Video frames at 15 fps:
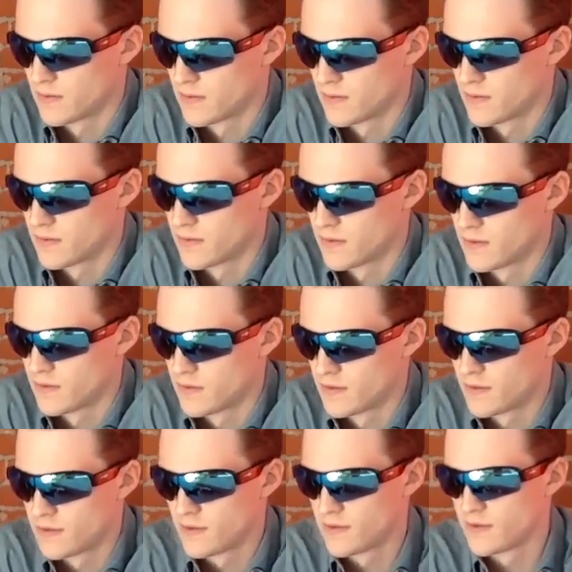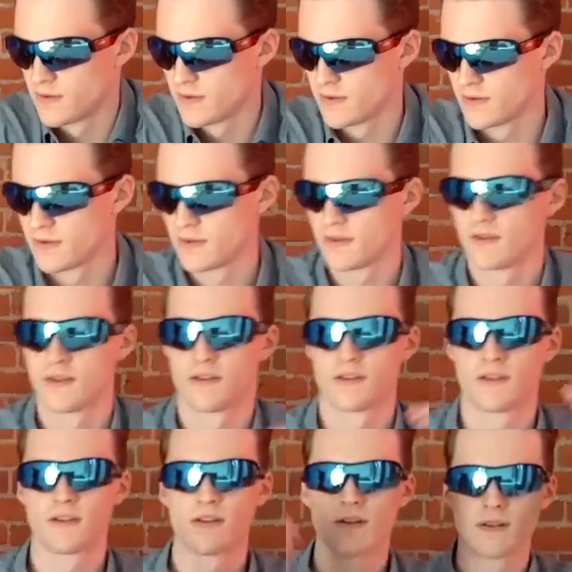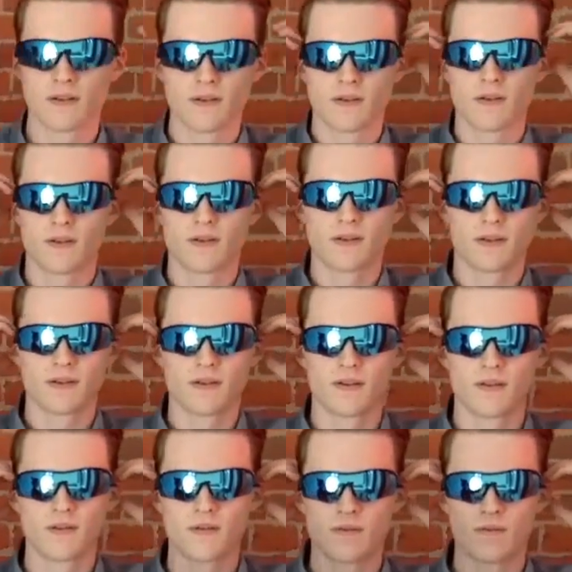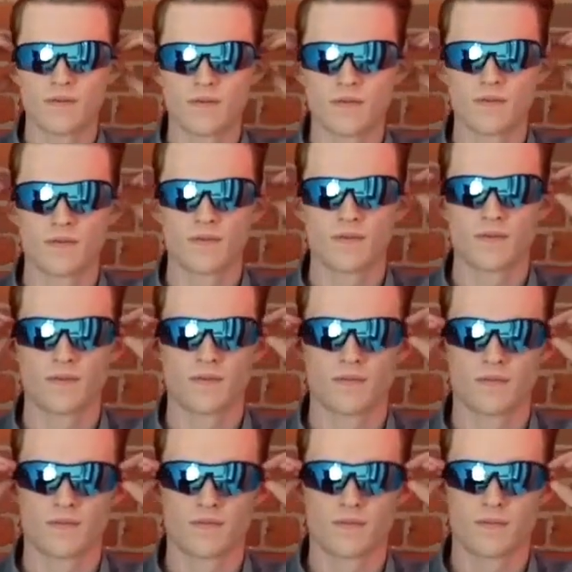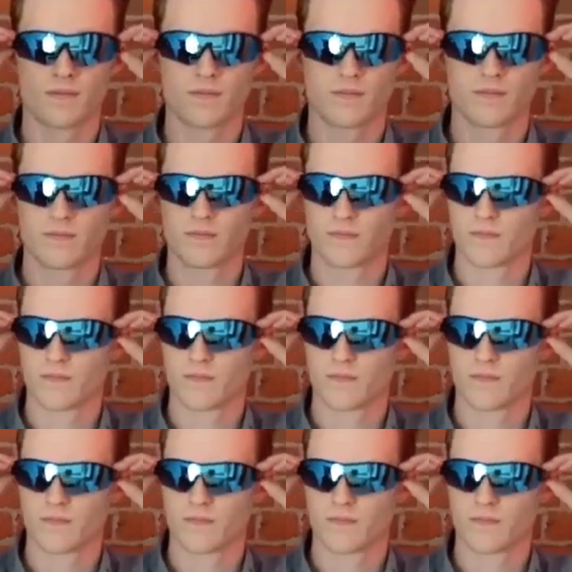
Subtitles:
No words are spoken by the person on screen.